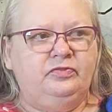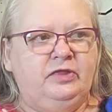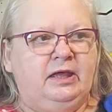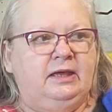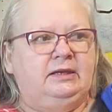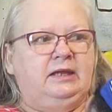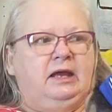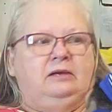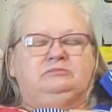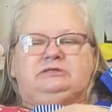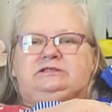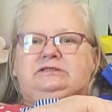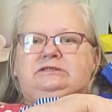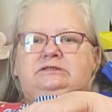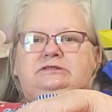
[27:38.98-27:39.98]
that I'm
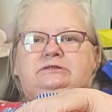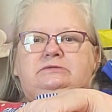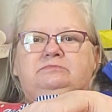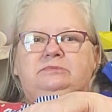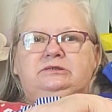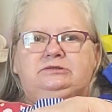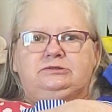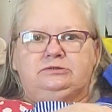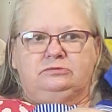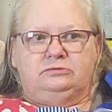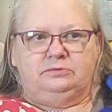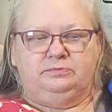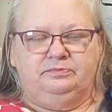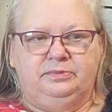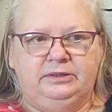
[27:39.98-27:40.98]

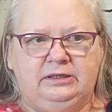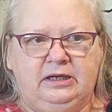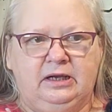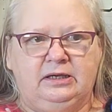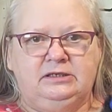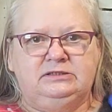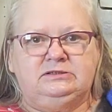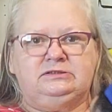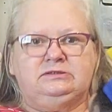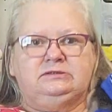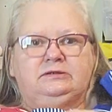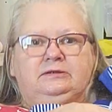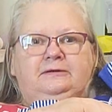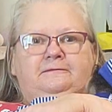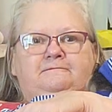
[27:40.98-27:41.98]
sentimental because
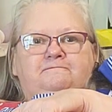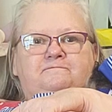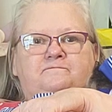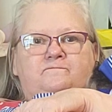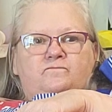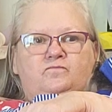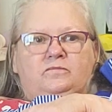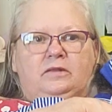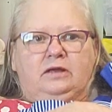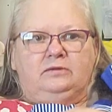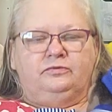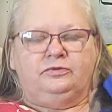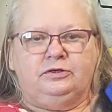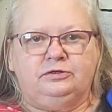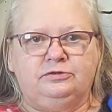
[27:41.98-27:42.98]

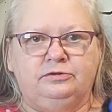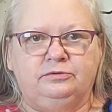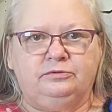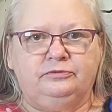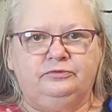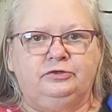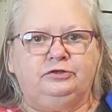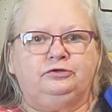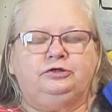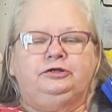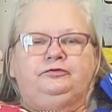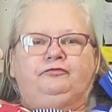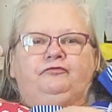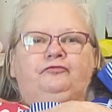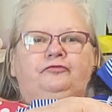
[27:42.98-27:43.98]
they're they're
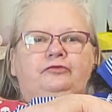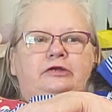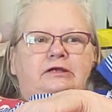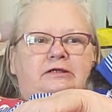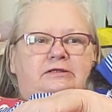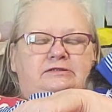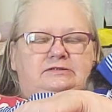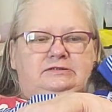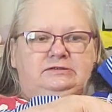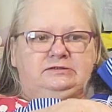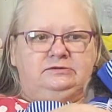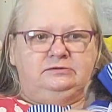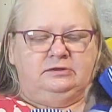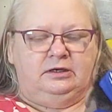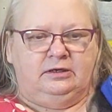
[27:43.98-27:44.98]
good friends.
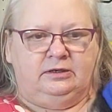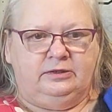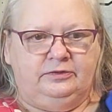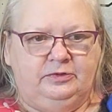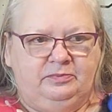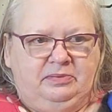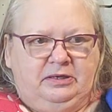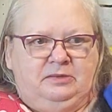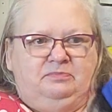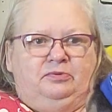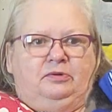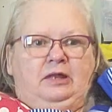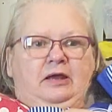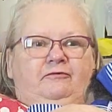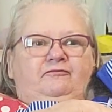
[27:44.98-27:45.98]
Uh, the
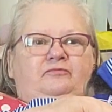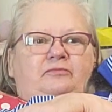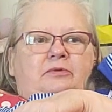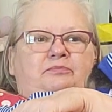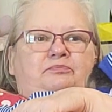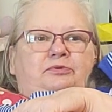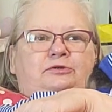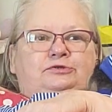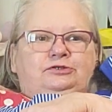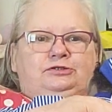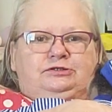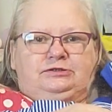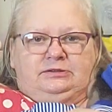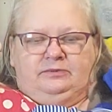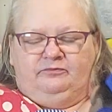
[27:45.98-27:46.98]
people I've
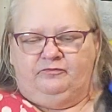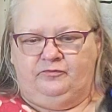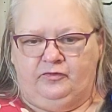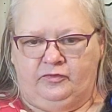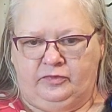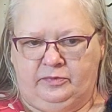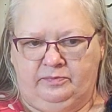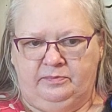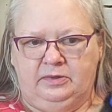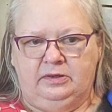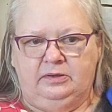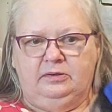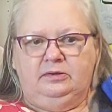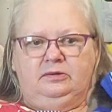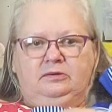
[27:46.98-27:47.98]
purchased them from
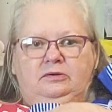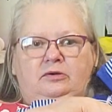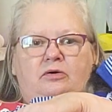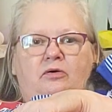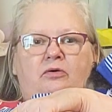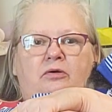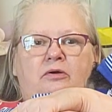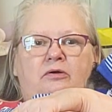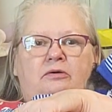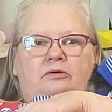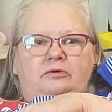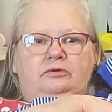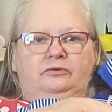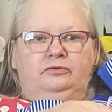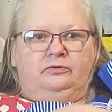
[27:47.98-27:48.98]

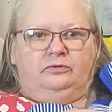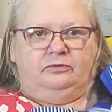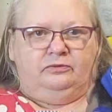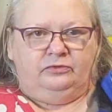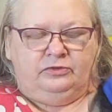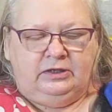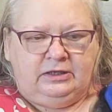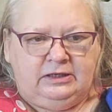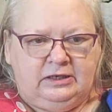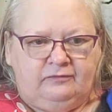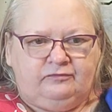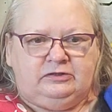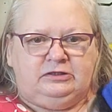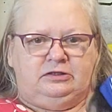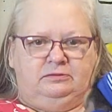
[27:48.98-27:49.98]
or that
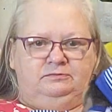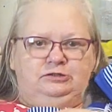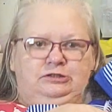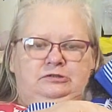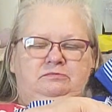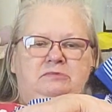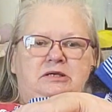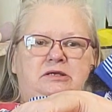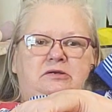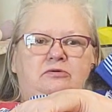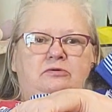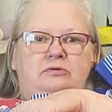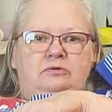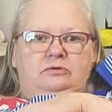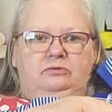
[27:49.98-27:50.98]
gifted them to me
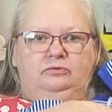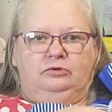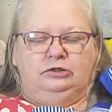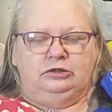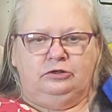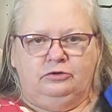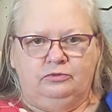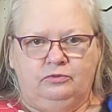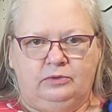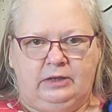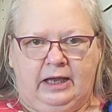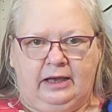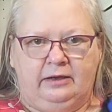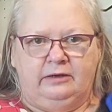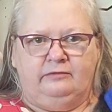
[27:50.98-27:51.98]
or, you know,
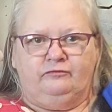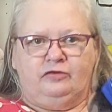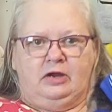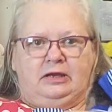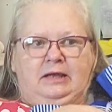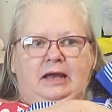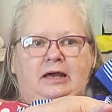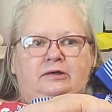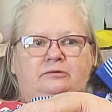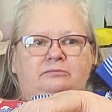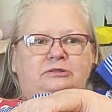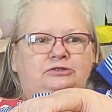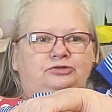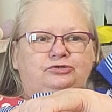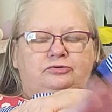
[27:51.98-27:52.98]
however I got them
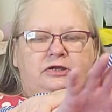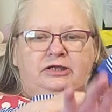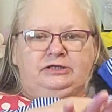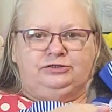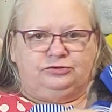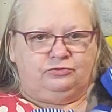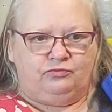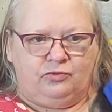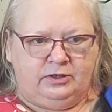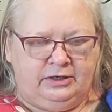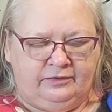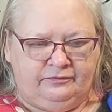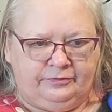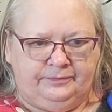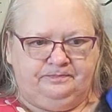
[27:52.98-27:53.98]
in trades or
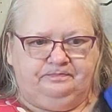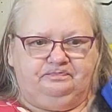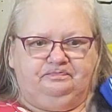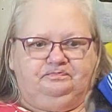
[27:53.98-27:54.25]
whatever.